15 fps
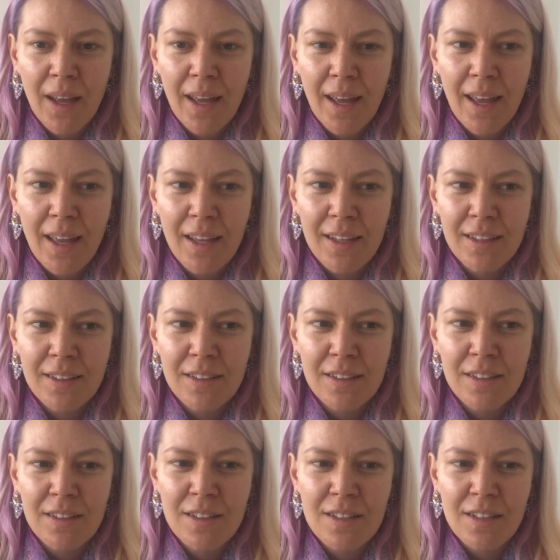
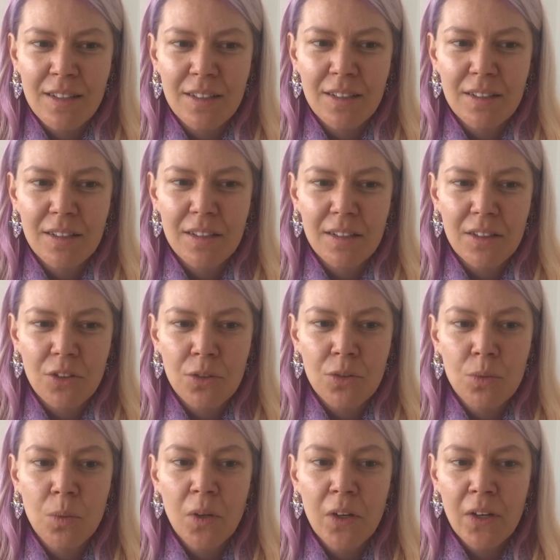and
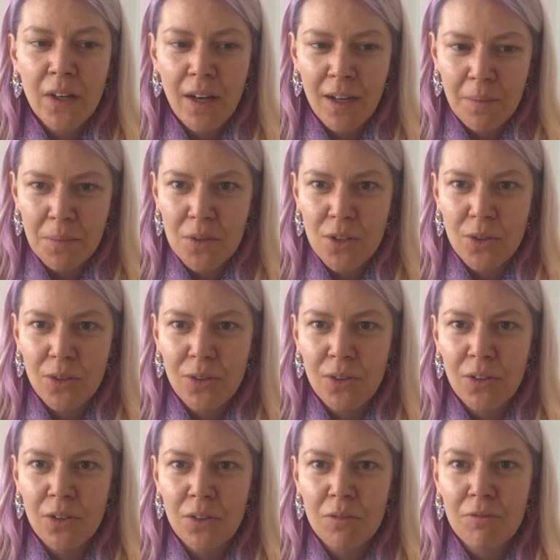you work up
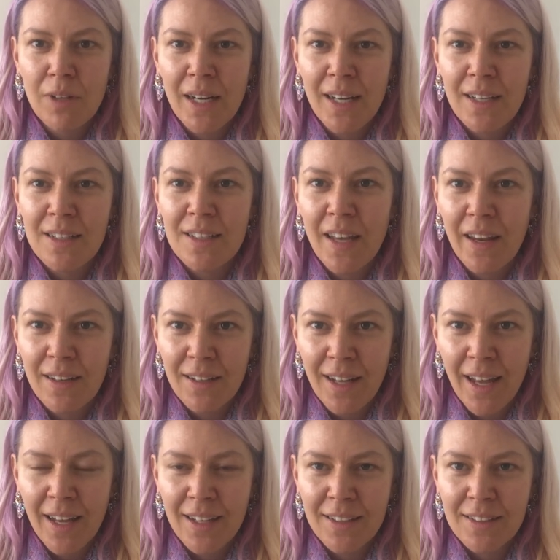to running
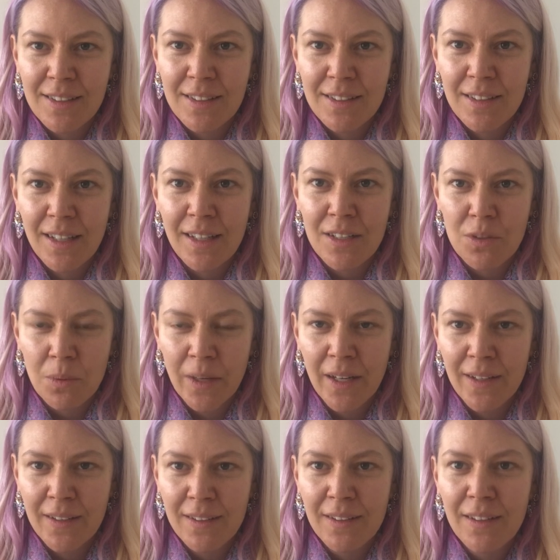10Ks each
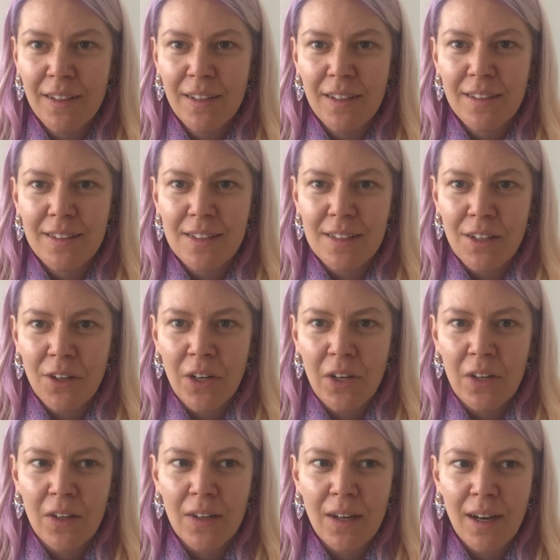week. So
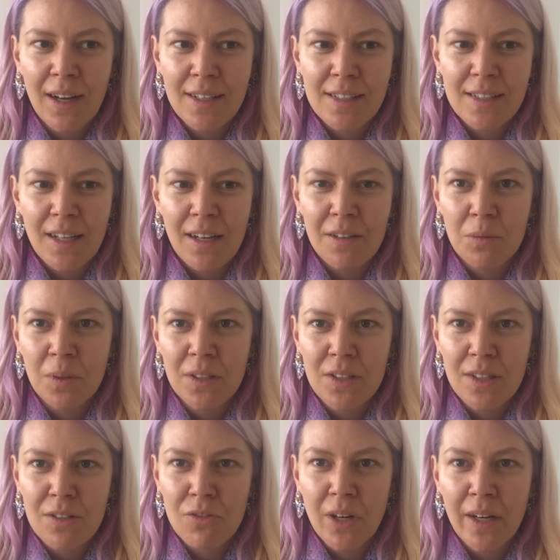I started with
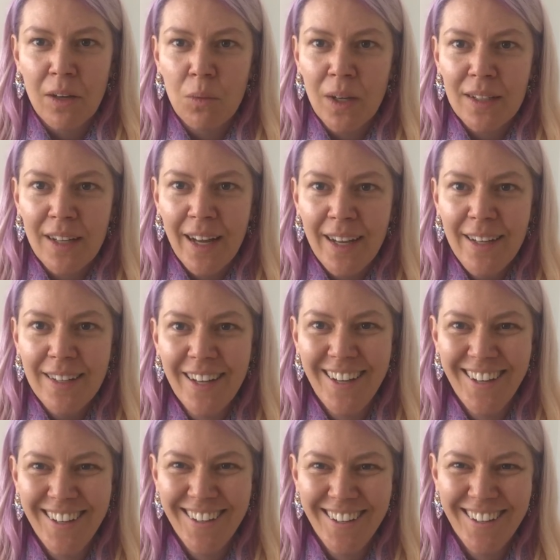just running 1K
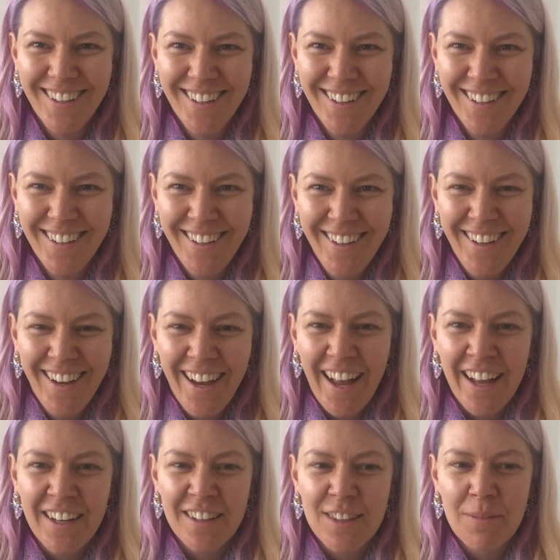
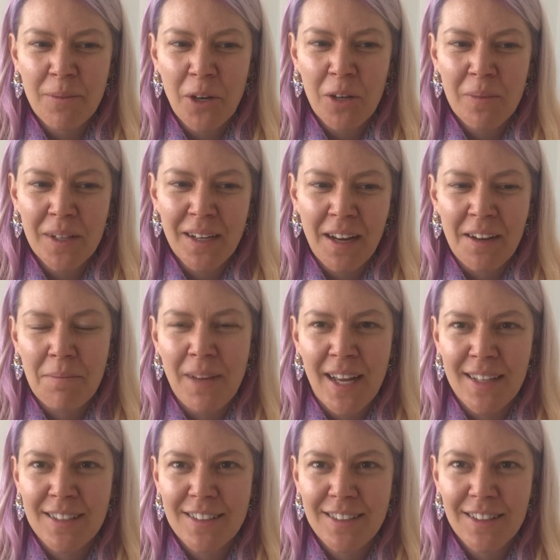and at the moment I'm
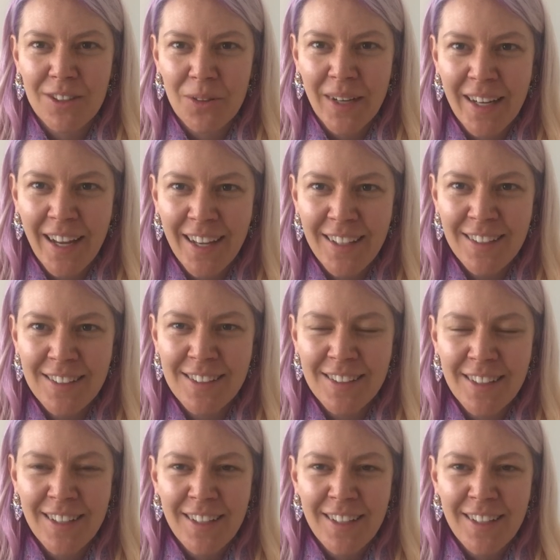at 3Ks.